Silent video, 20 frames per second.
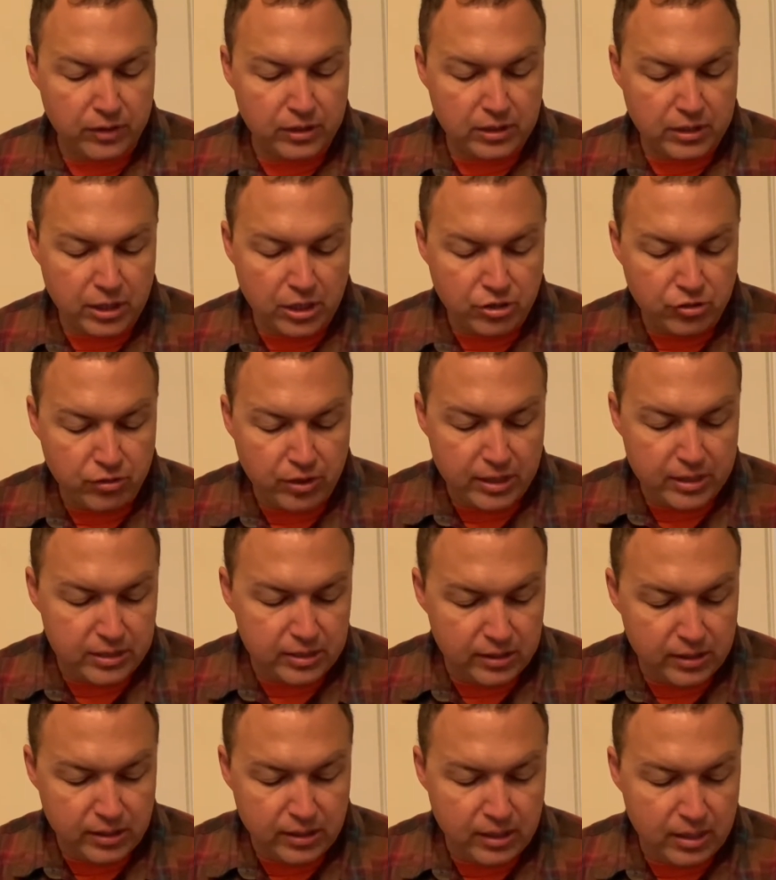They
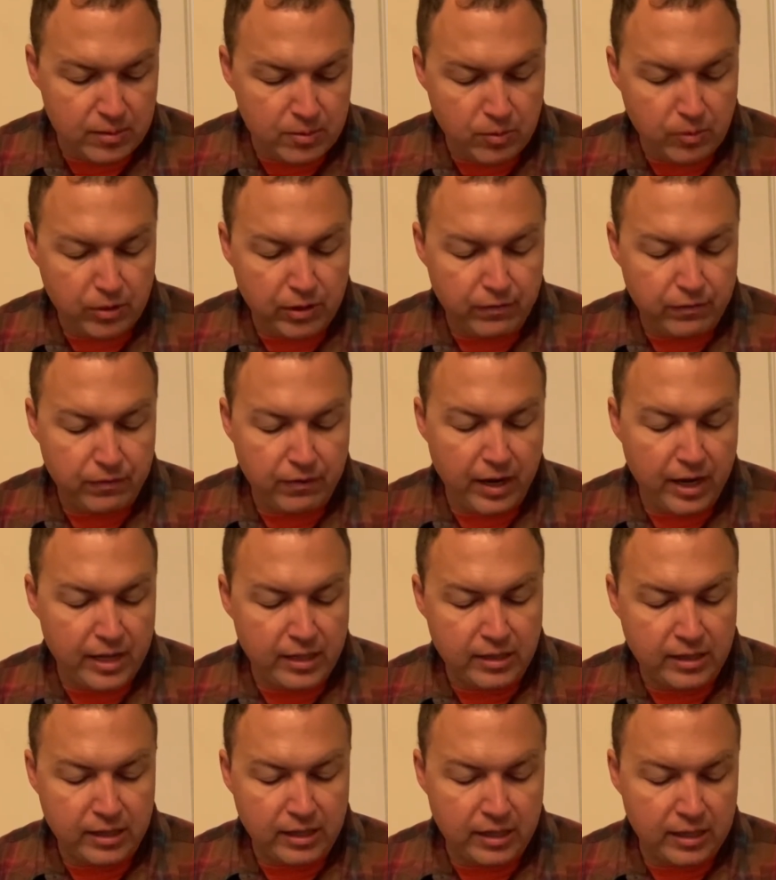trusted in him and defied the
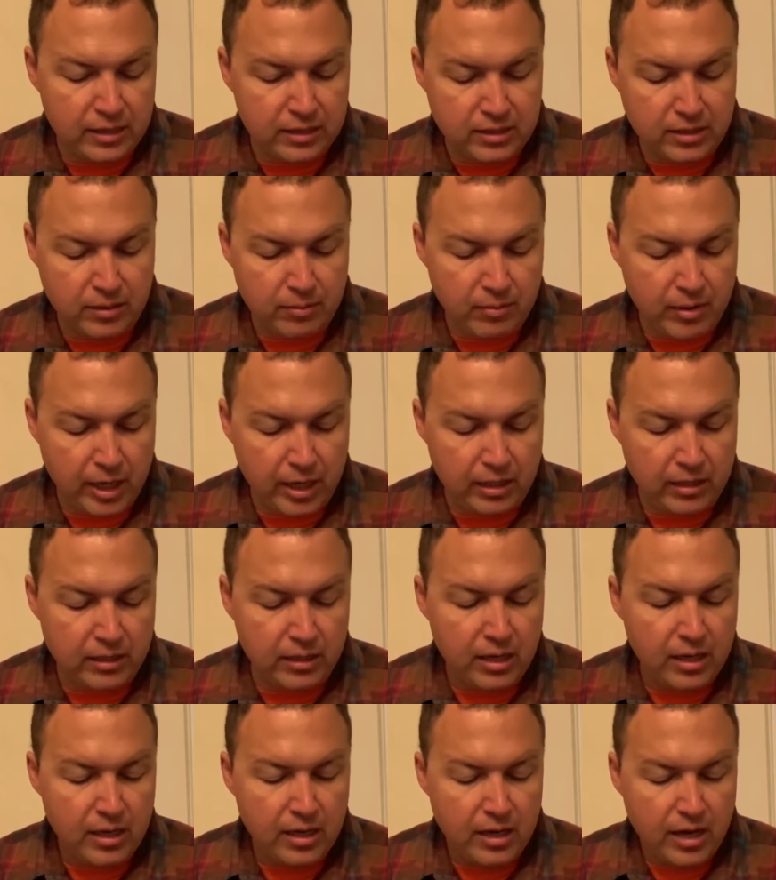king's command,
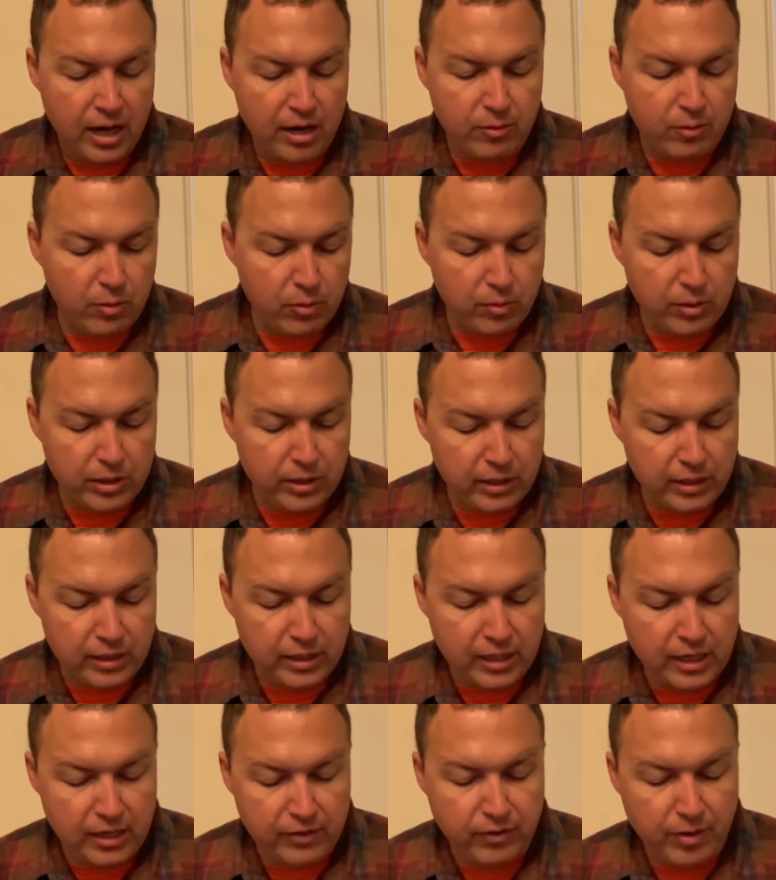and were willing to
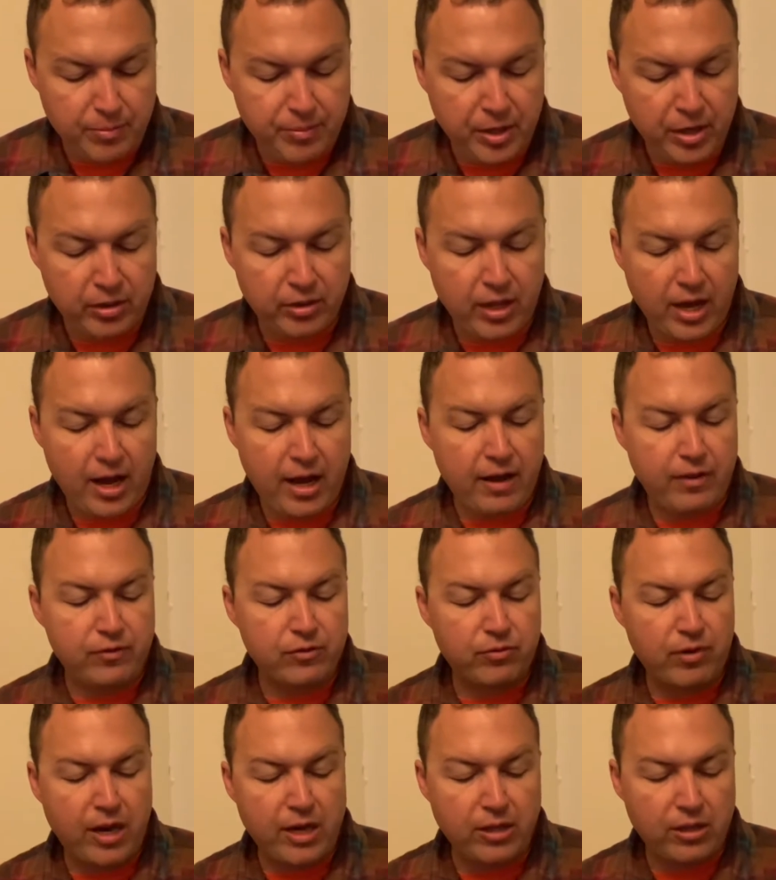give up their lives
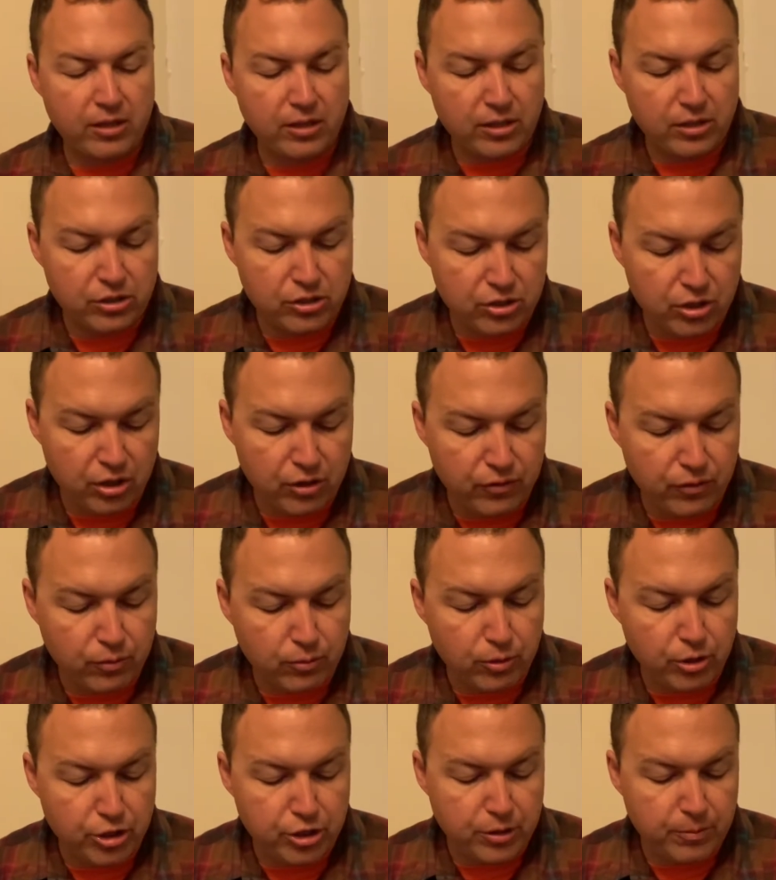rather than serve or
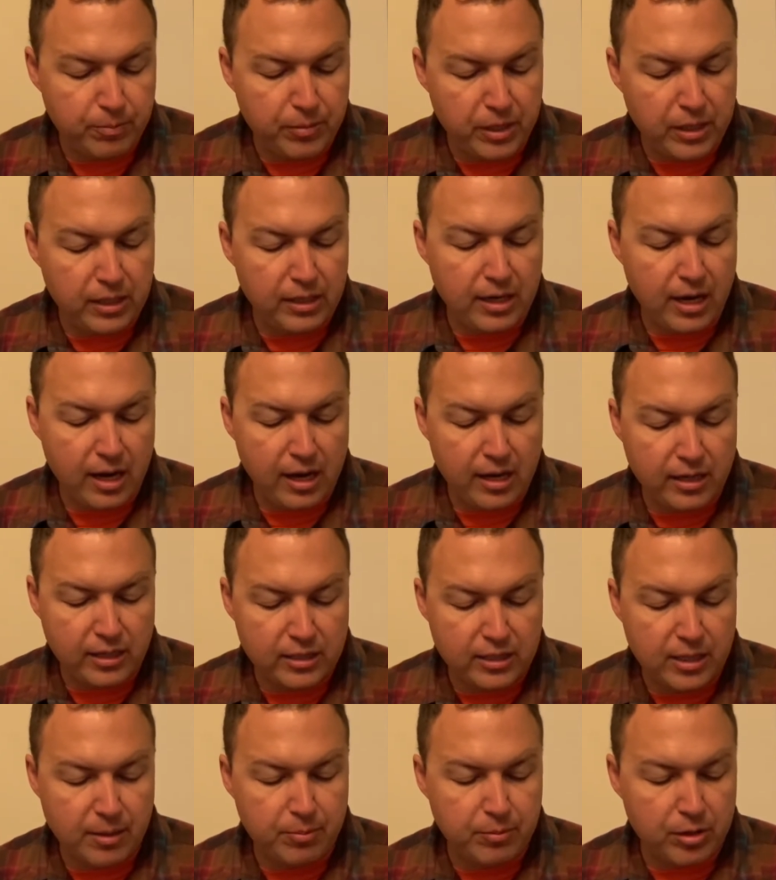worship any god
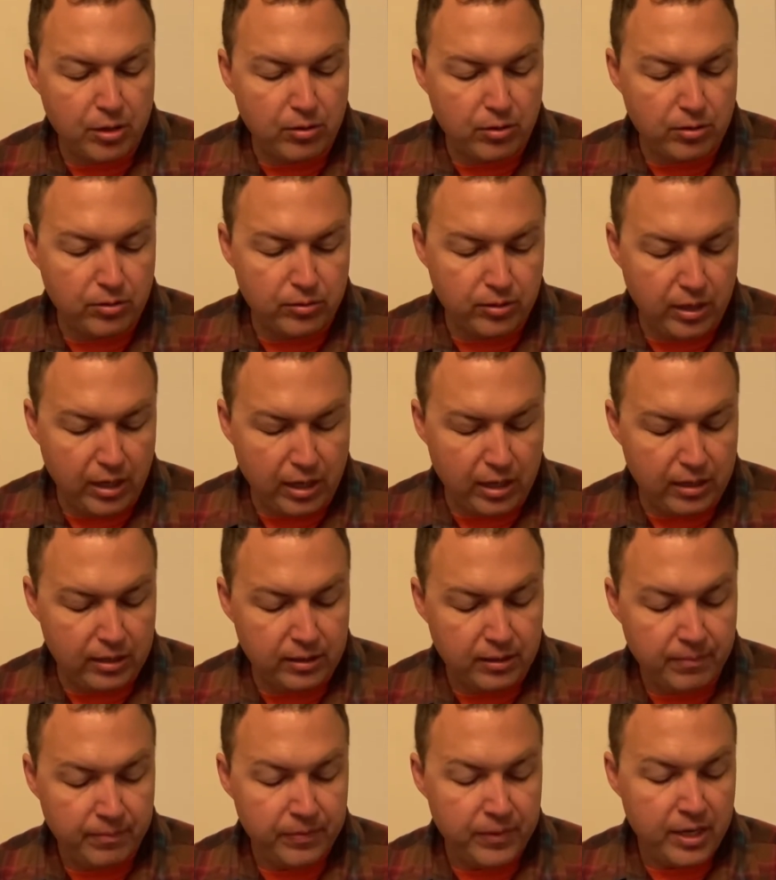except their own God.
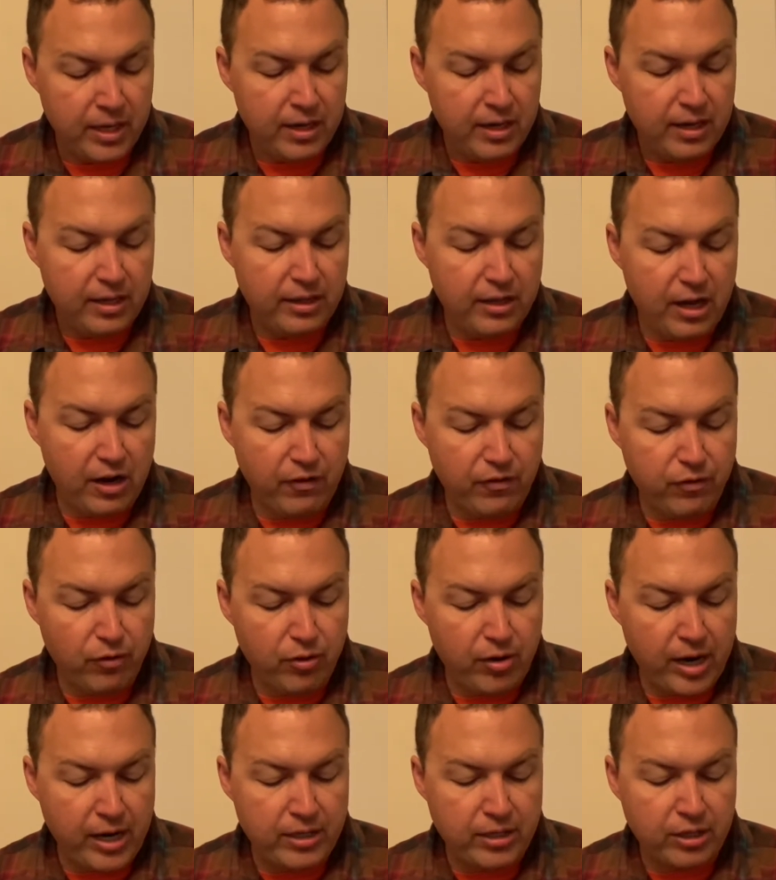Therefore,
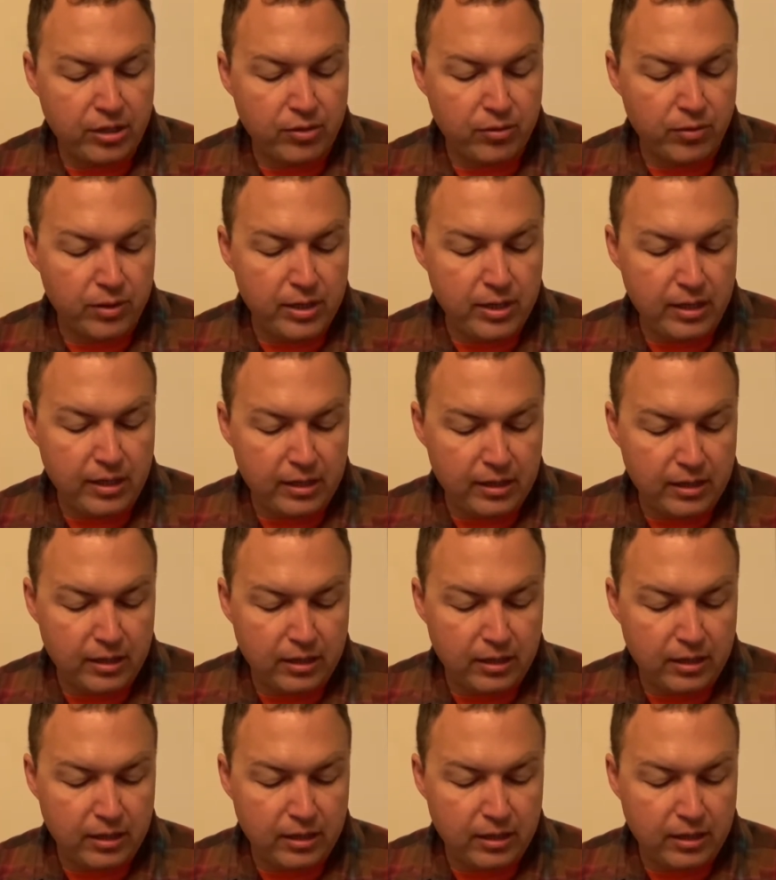I decree that